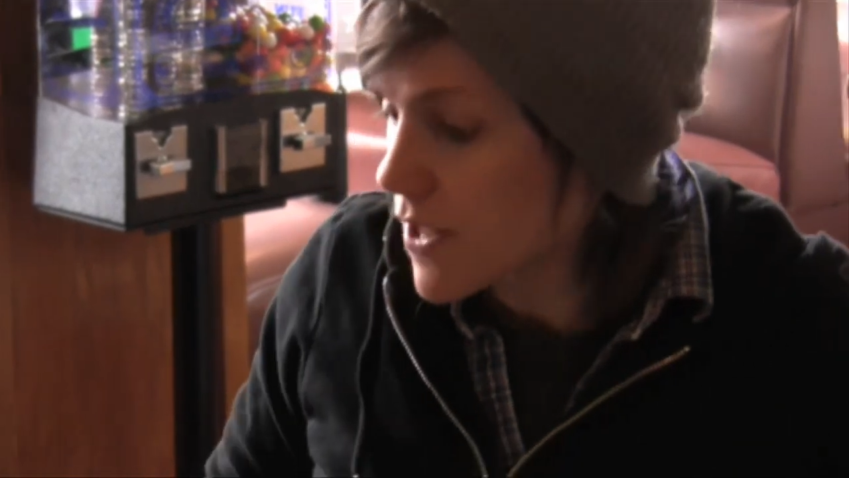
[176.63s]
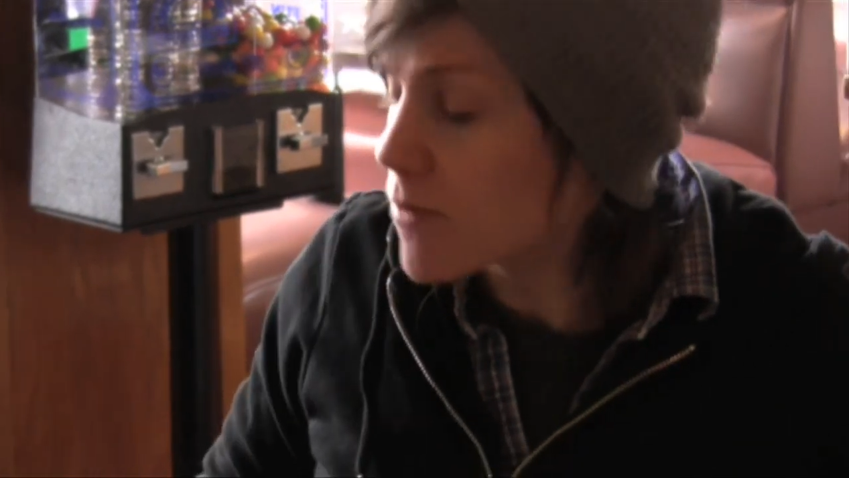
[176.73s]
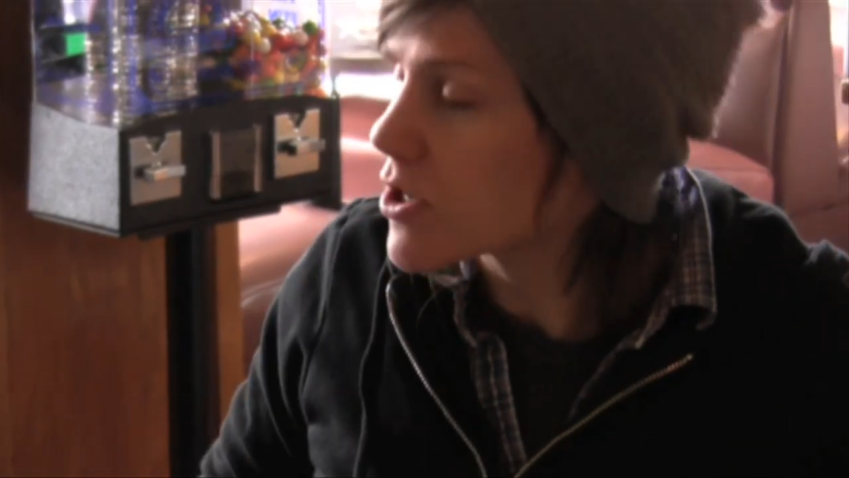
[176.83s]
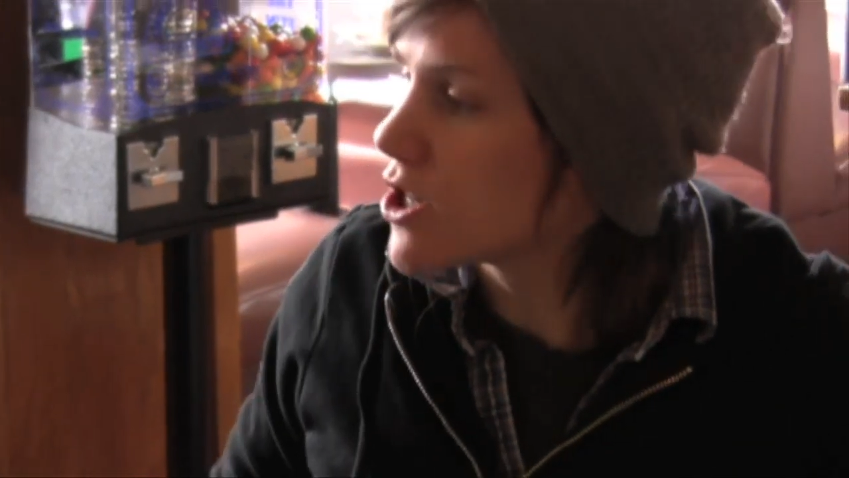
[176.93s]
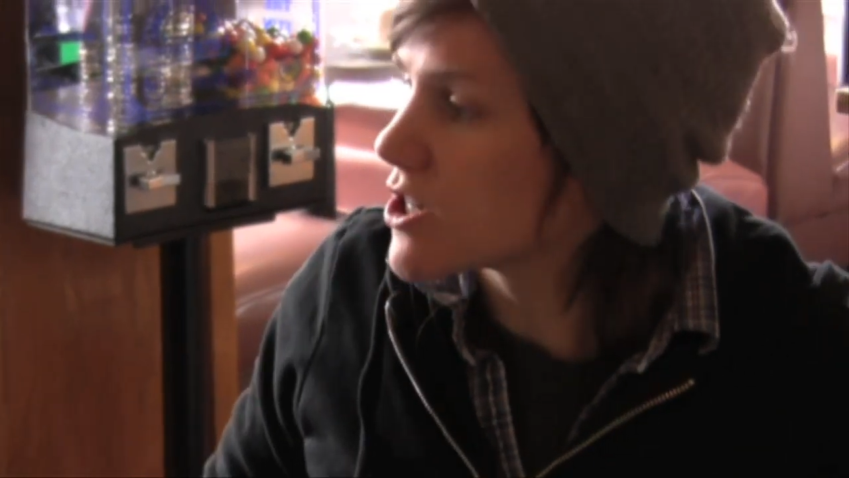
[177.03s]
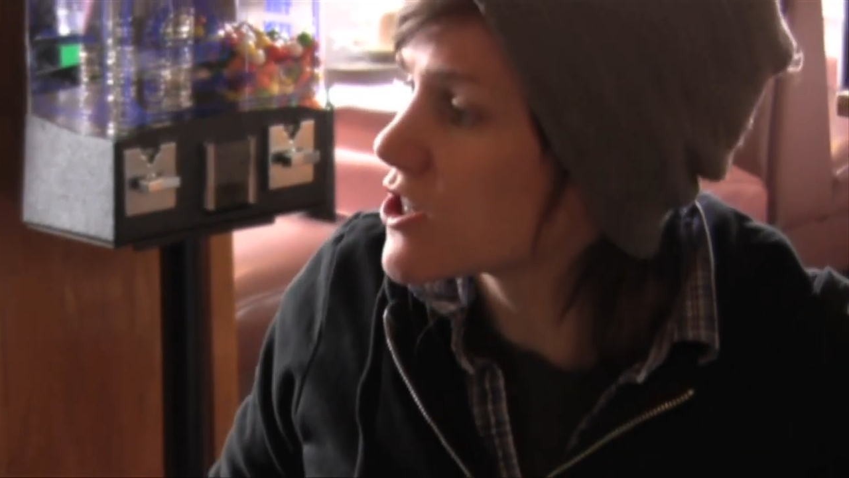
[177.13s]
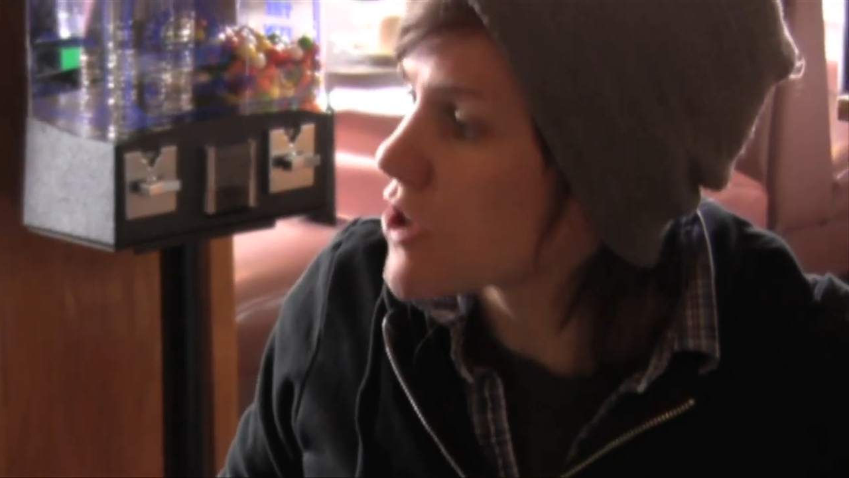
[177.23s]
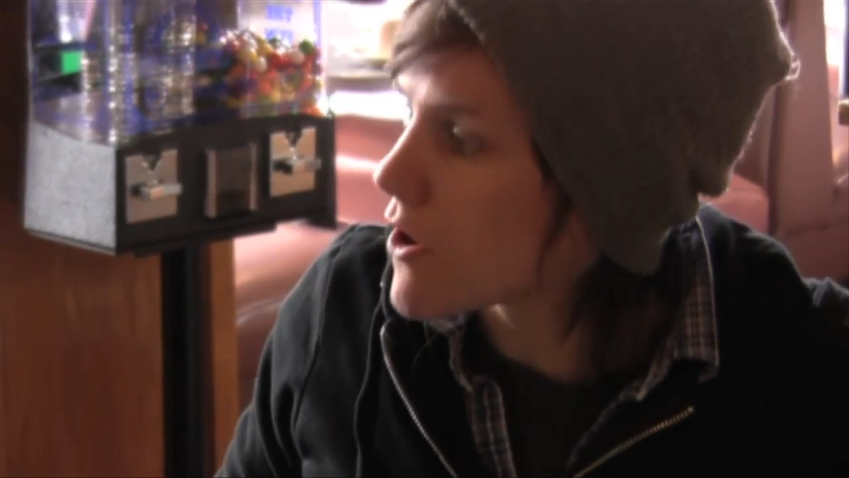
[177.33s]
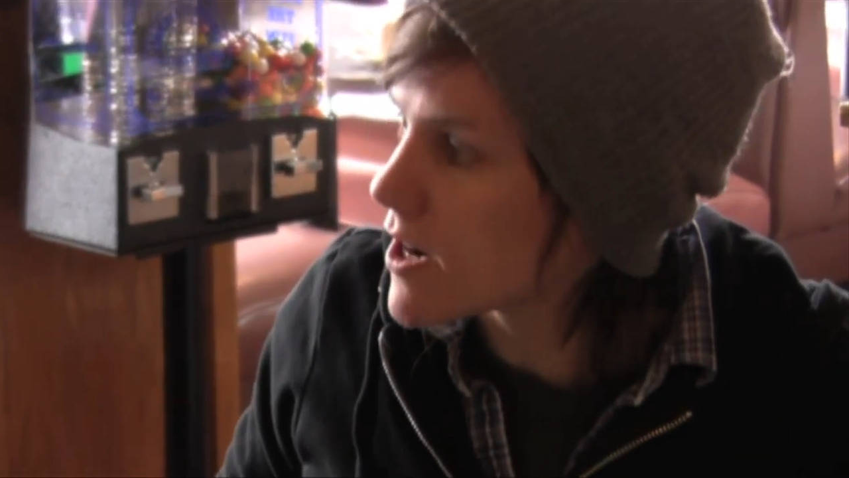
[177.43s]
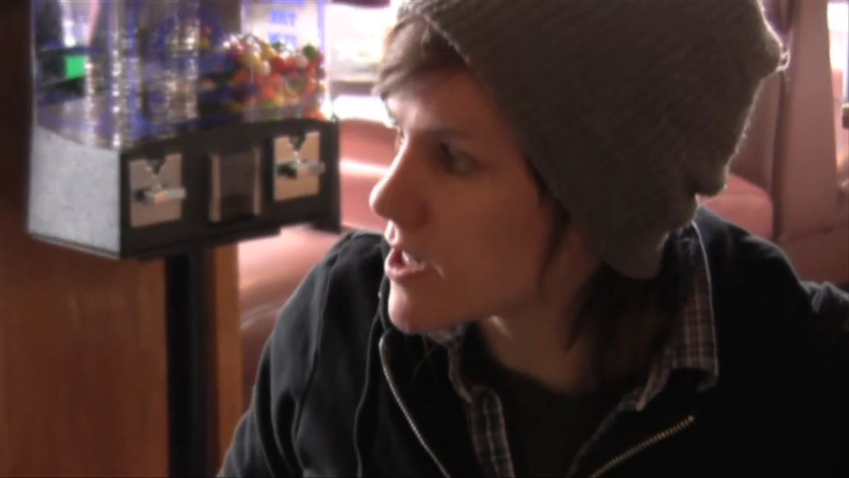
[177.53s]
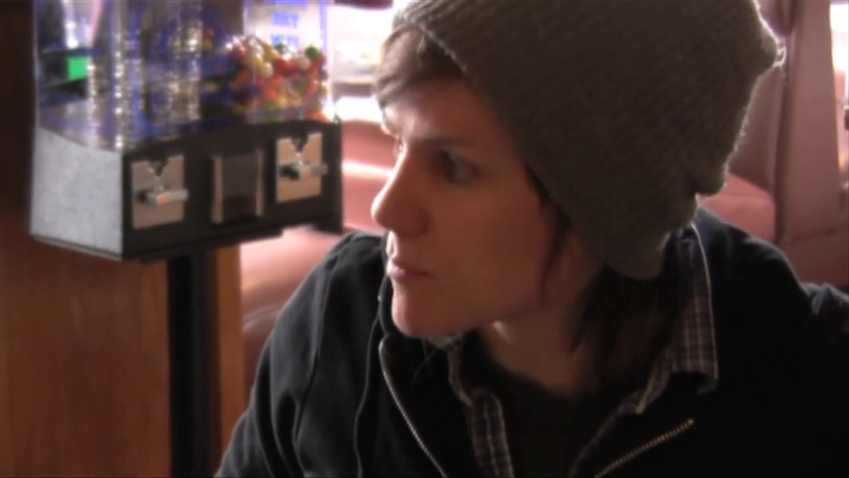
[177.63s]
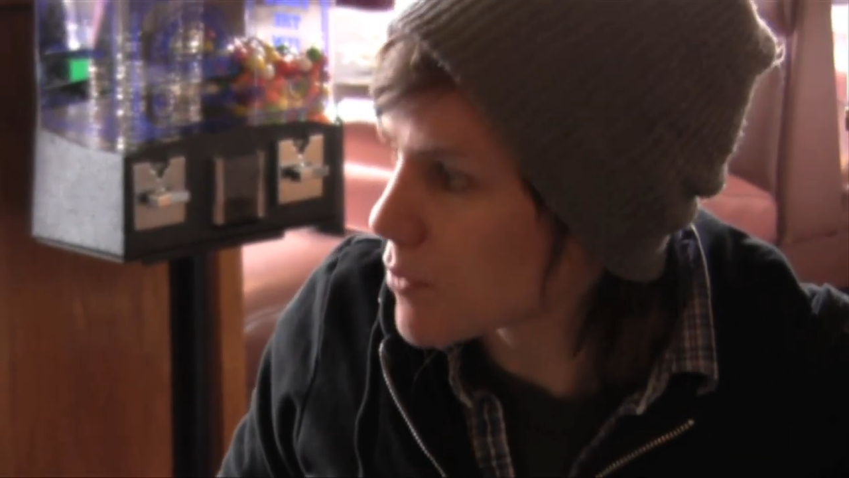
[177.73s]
they were just starting to